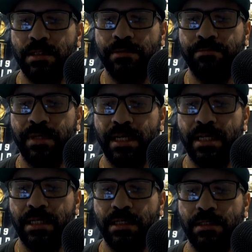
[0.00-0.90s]

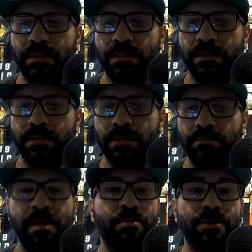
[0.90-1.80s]
my
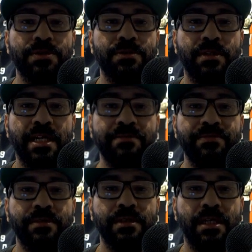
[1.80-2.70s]
personal
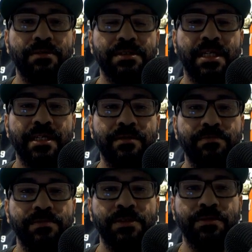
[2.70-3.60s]
life outside
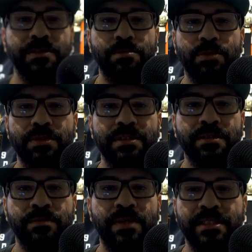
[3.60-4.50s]
of, you know, the sports
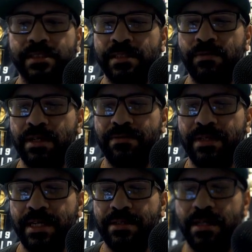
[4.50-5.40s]
and wrestling, whatever
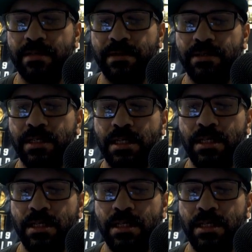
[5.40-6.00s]
that I talk about,